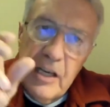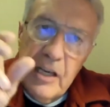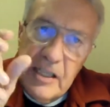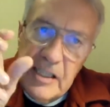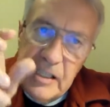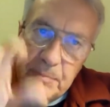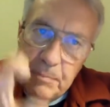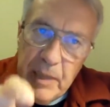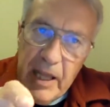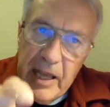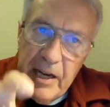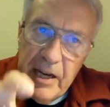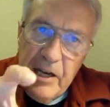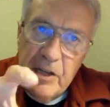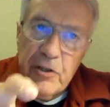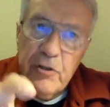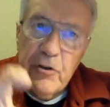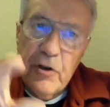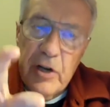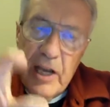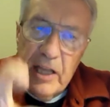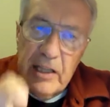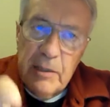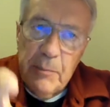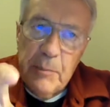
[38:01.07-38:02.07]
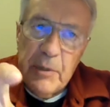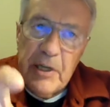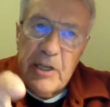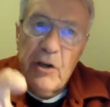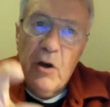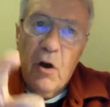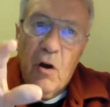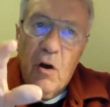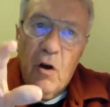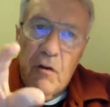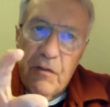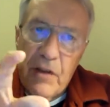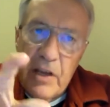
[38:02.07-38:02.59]
the explanatory
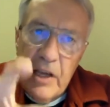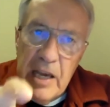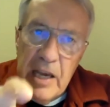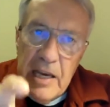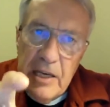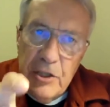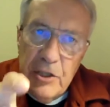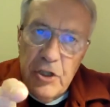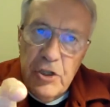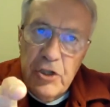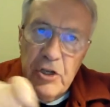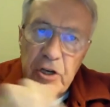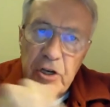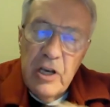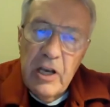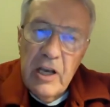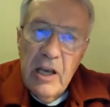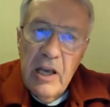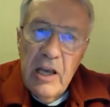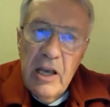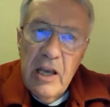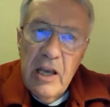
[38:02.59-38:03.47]
element of each